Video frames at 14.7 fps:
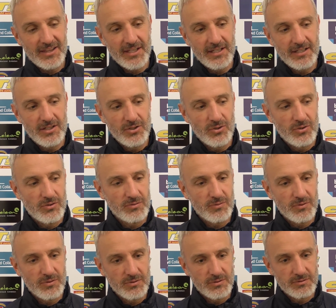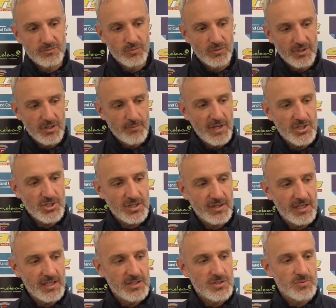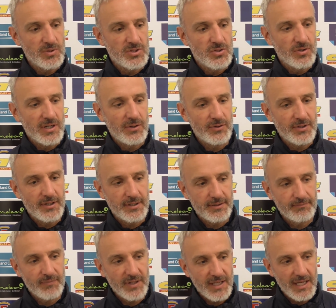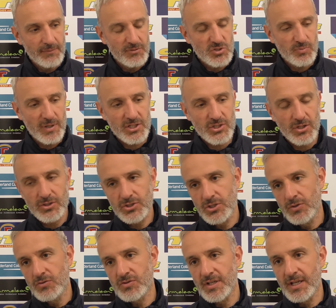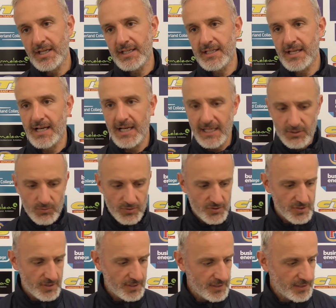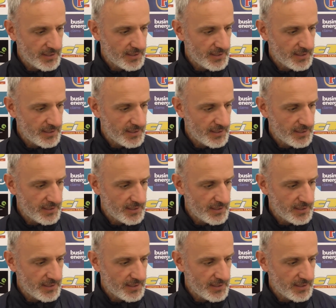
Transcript: think, you know, one of the major things we took out of the game, especially on Tuesday night at Hyde, was,